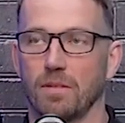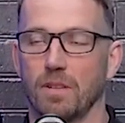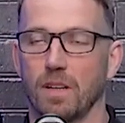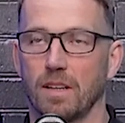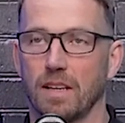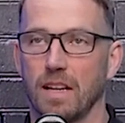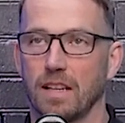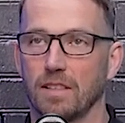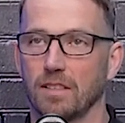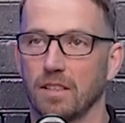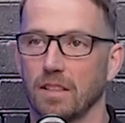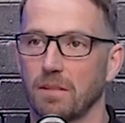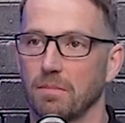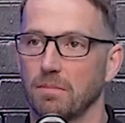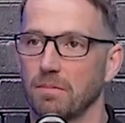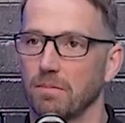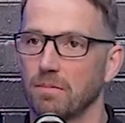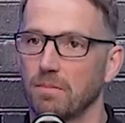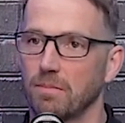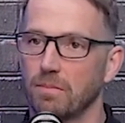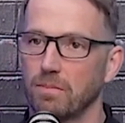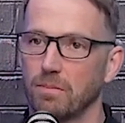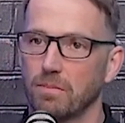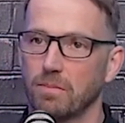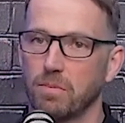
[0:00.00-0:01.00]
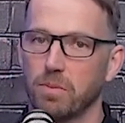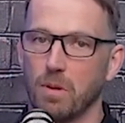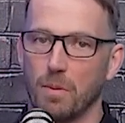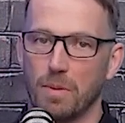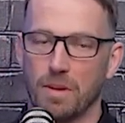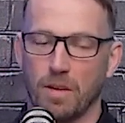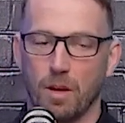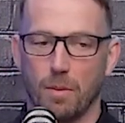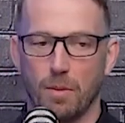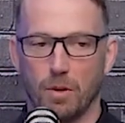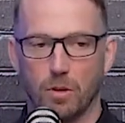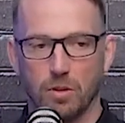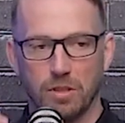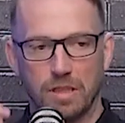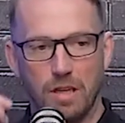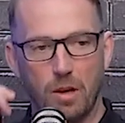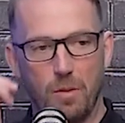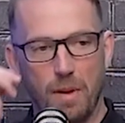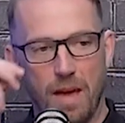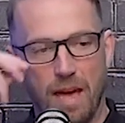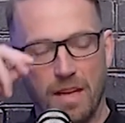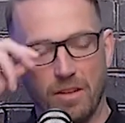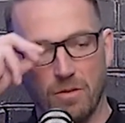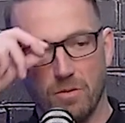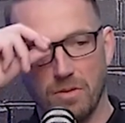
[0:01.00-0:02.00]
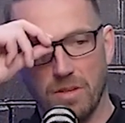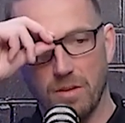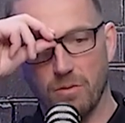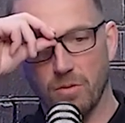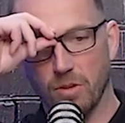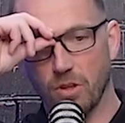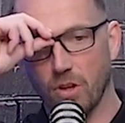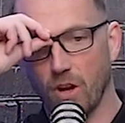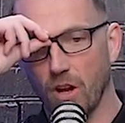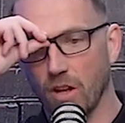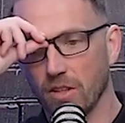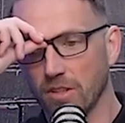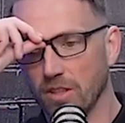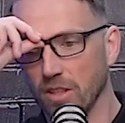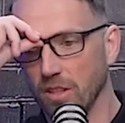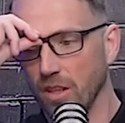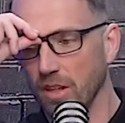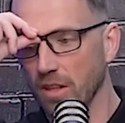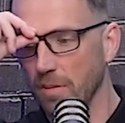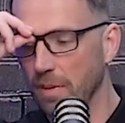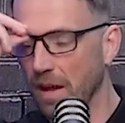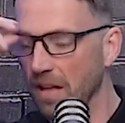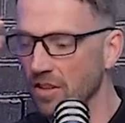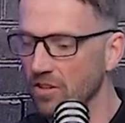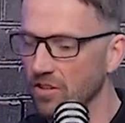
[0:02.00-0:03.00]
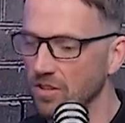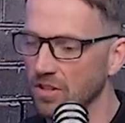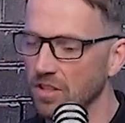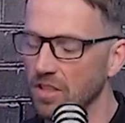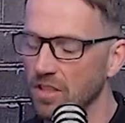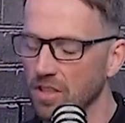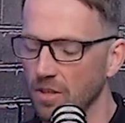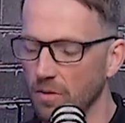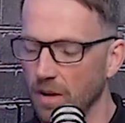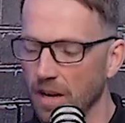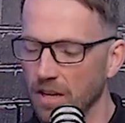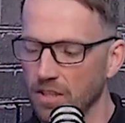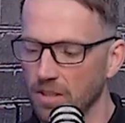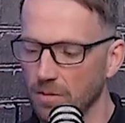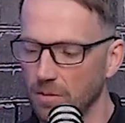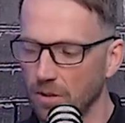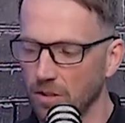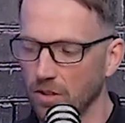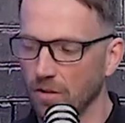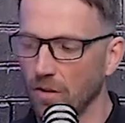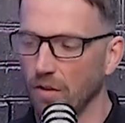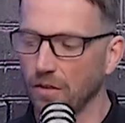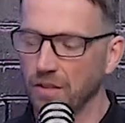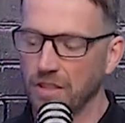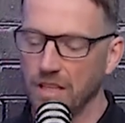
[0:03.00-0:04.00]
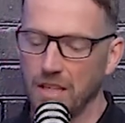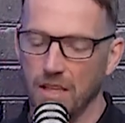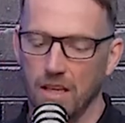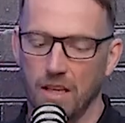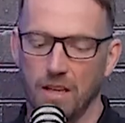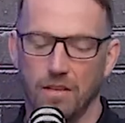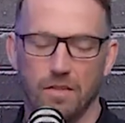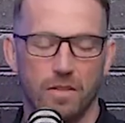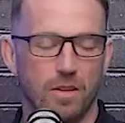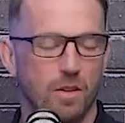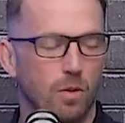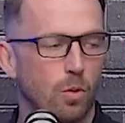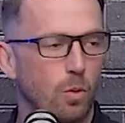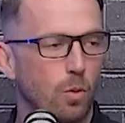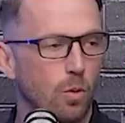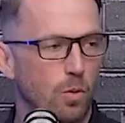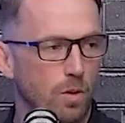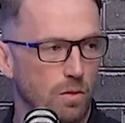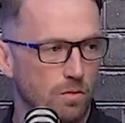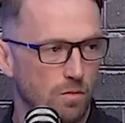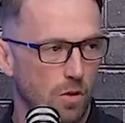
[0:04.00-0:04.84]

I guess I probably come across a little bit ignorant in regard to like the pension situation because obviously the the auto